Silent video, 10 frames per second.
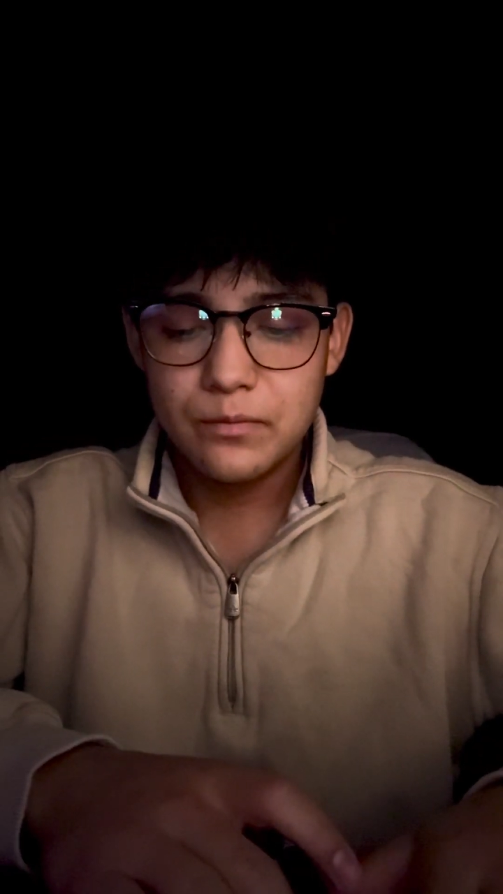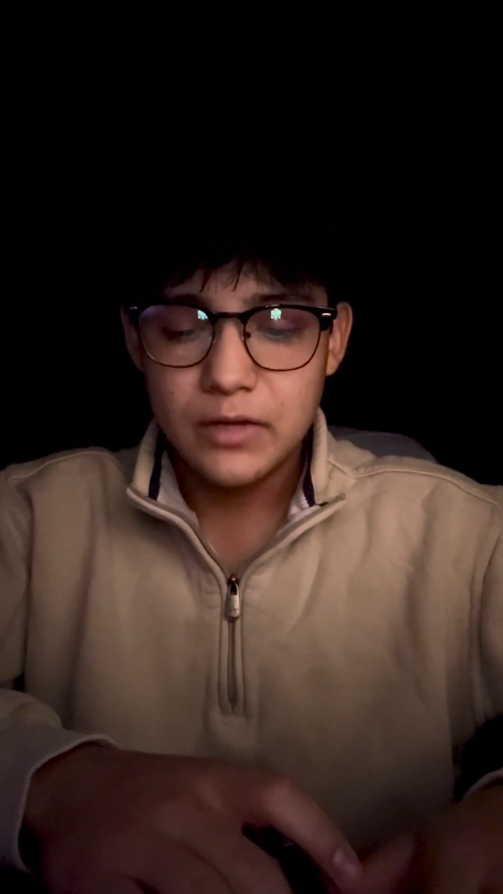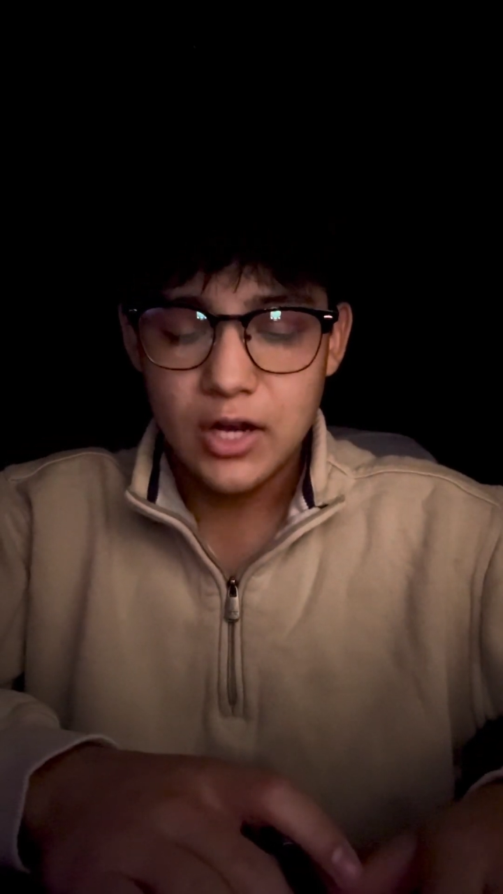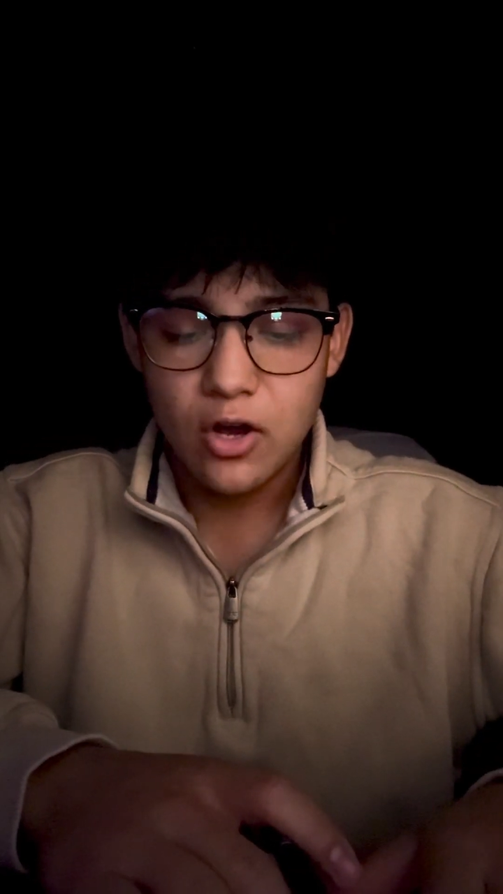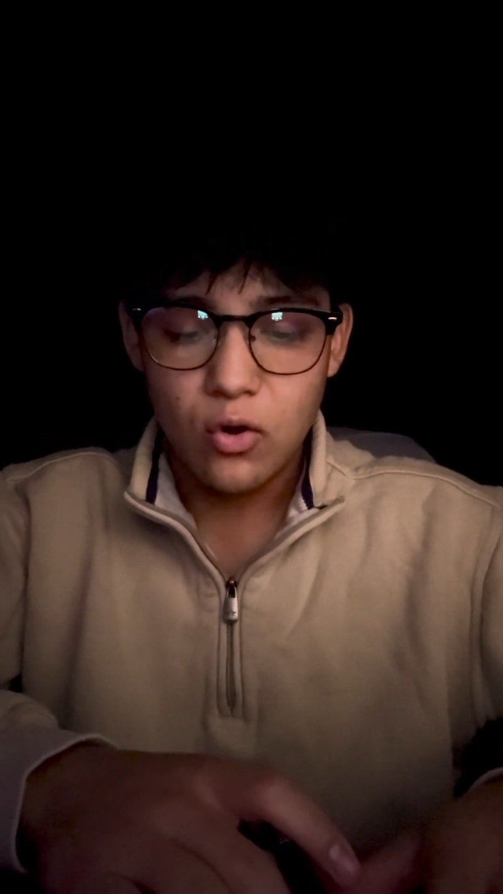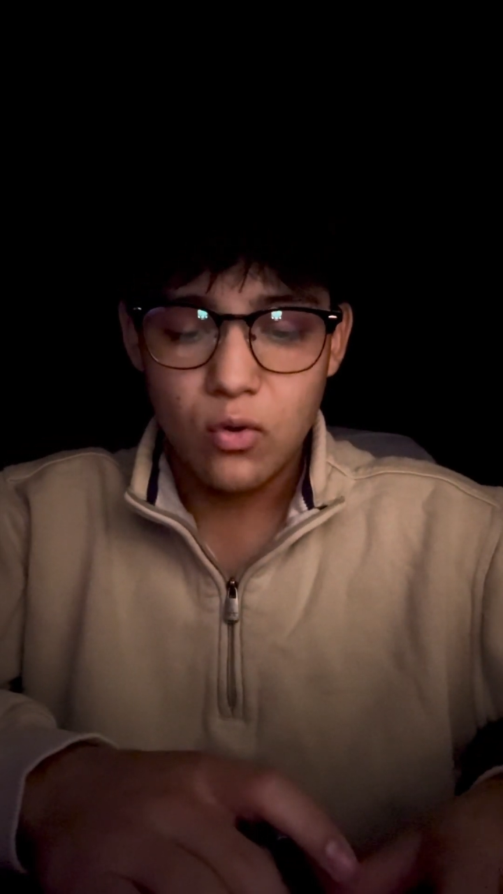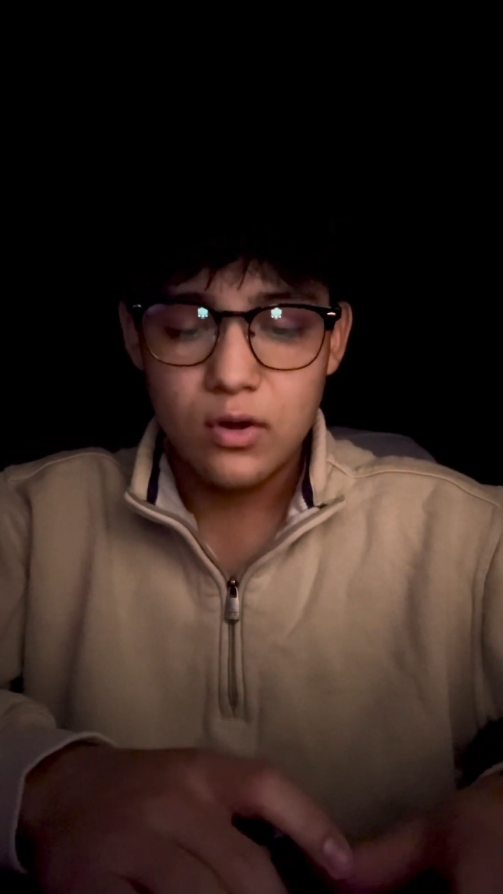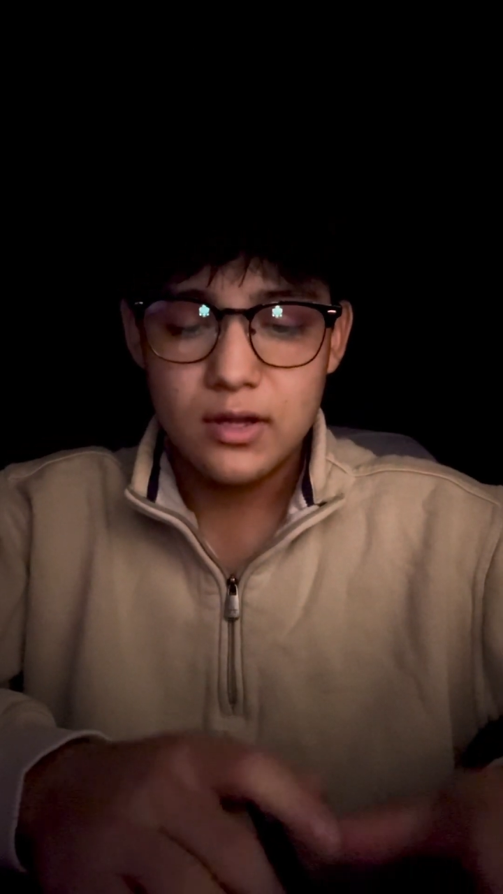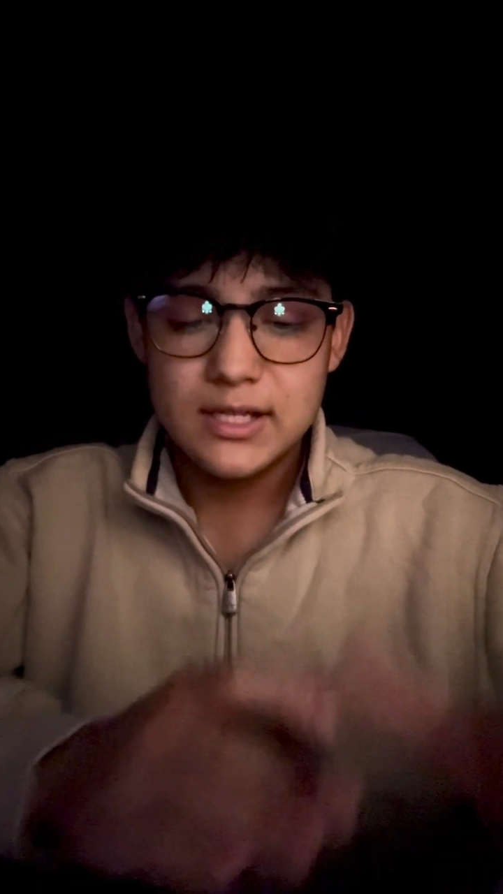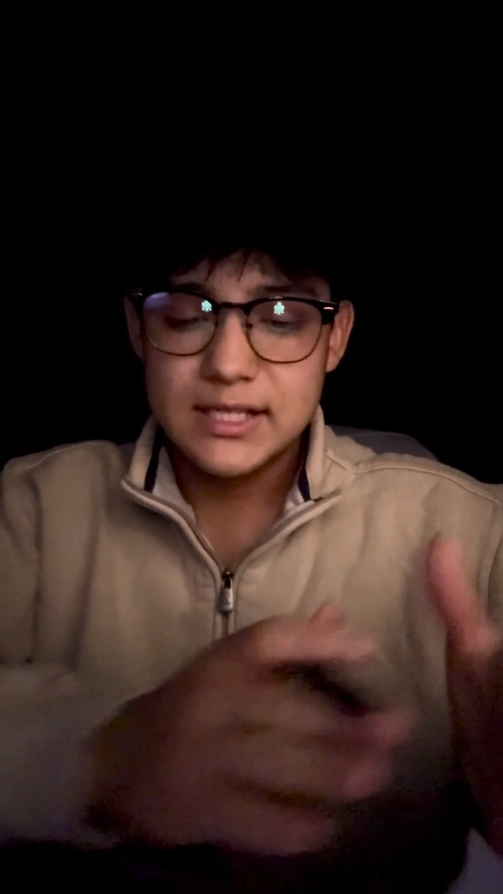
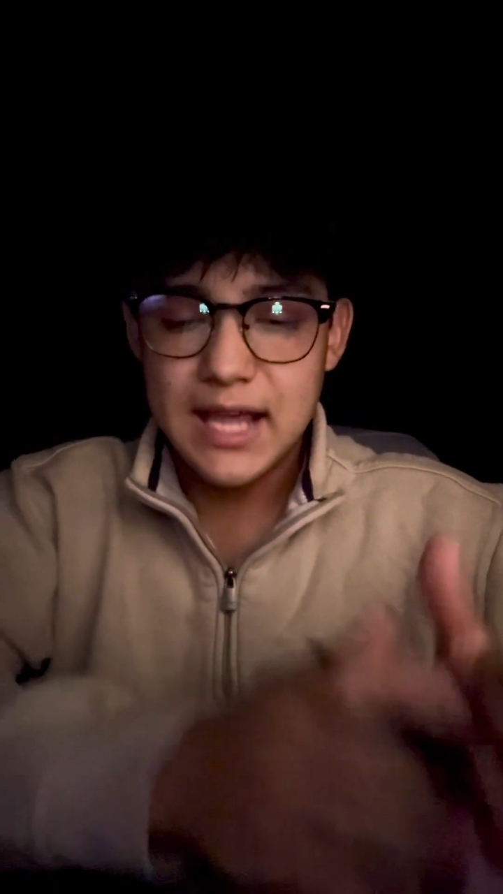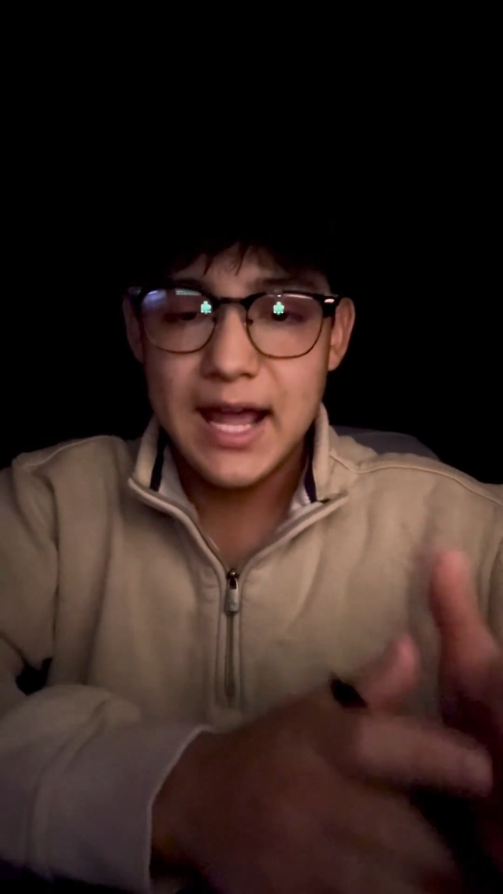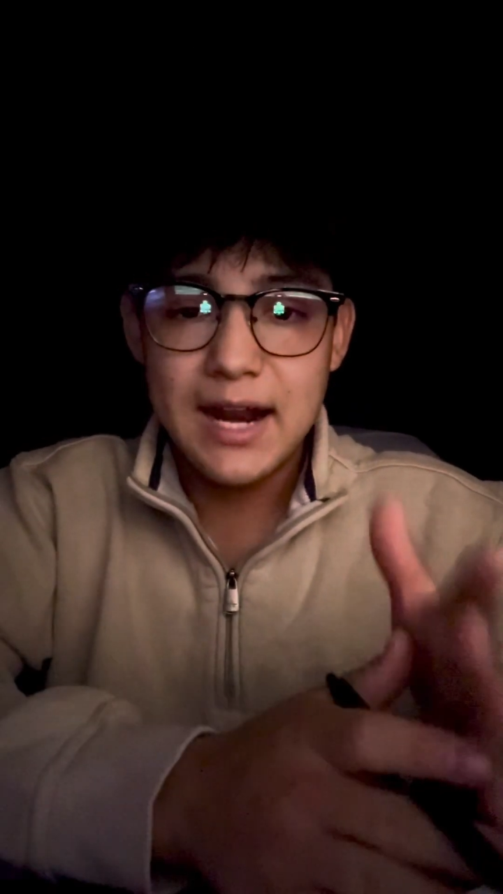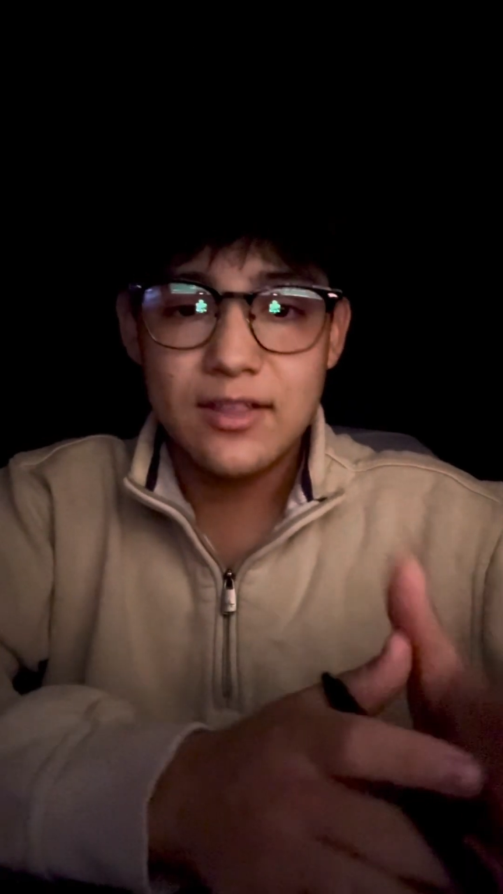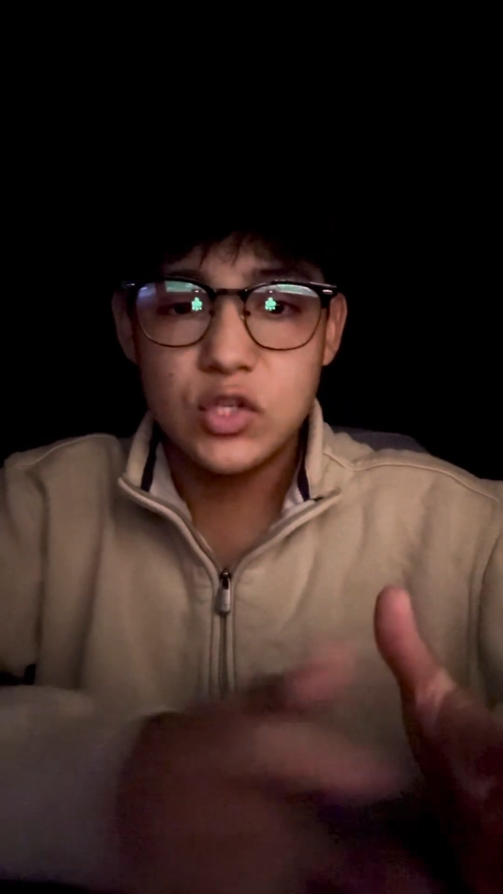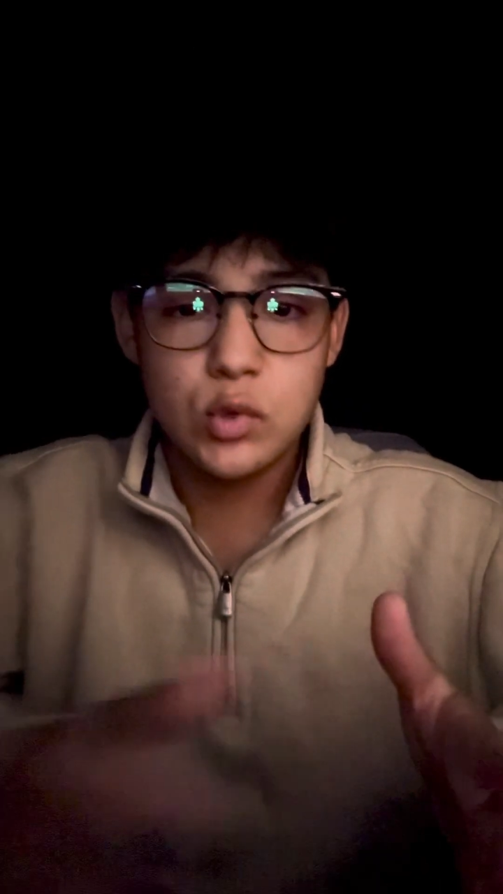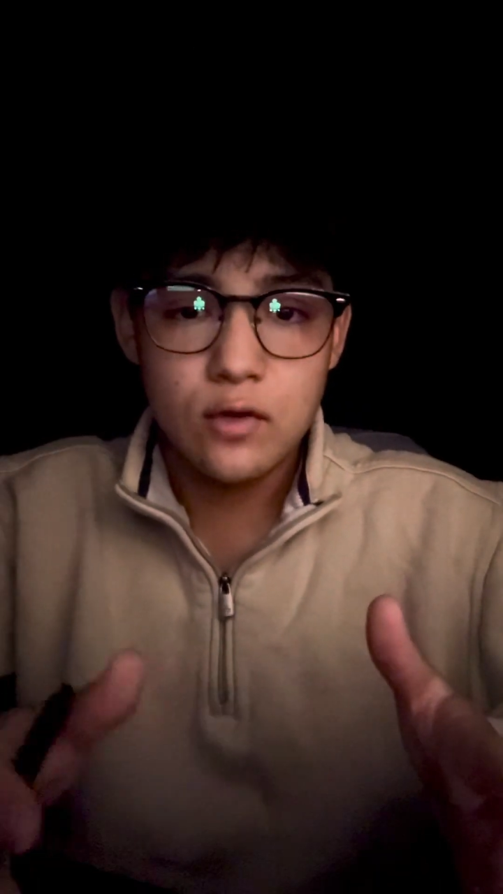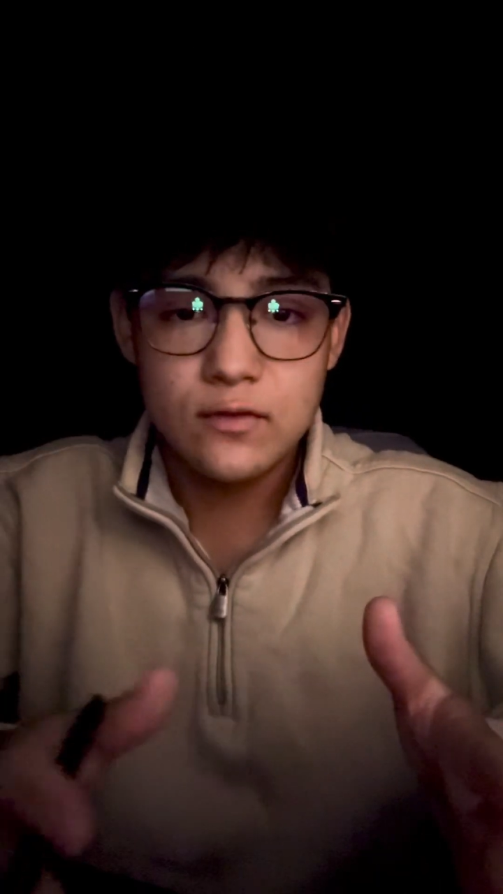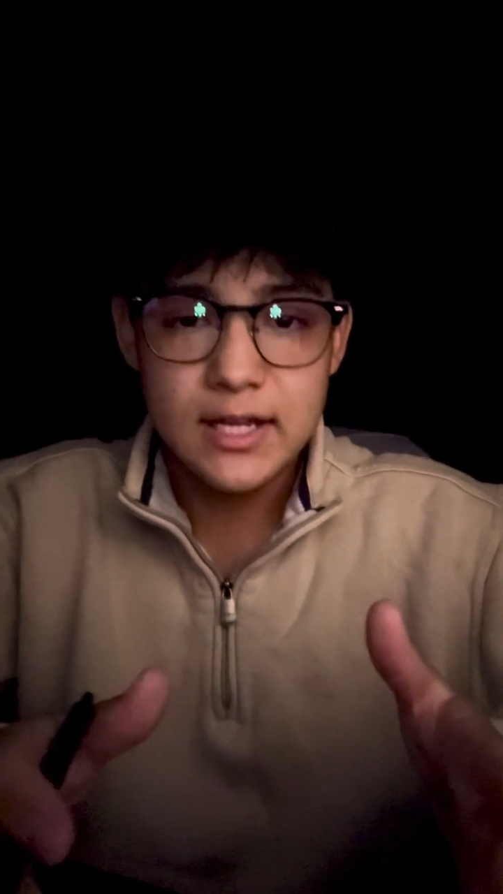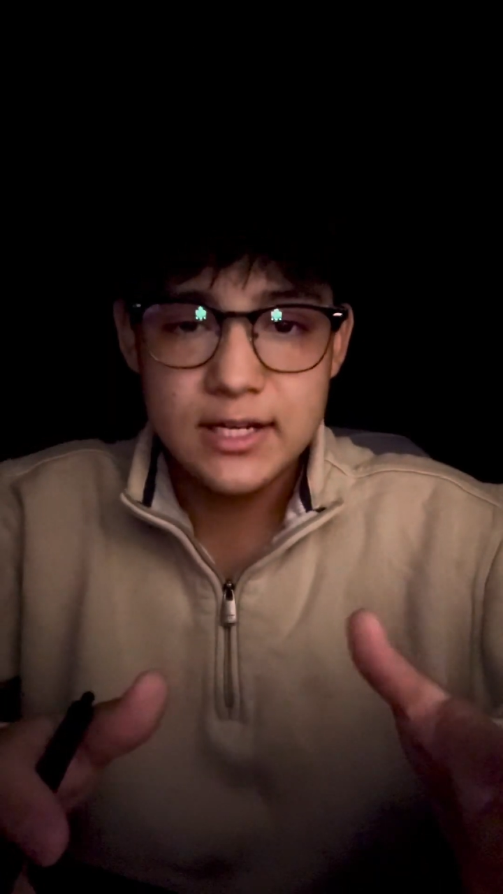10 out of the
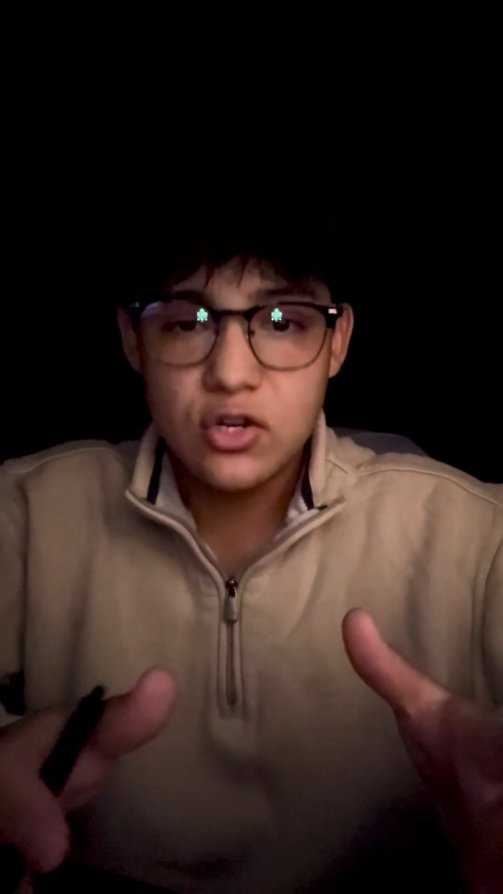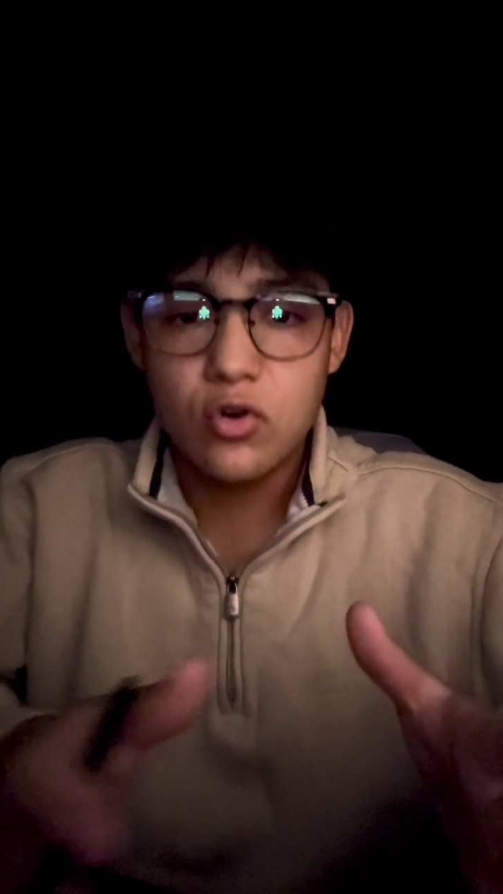12 days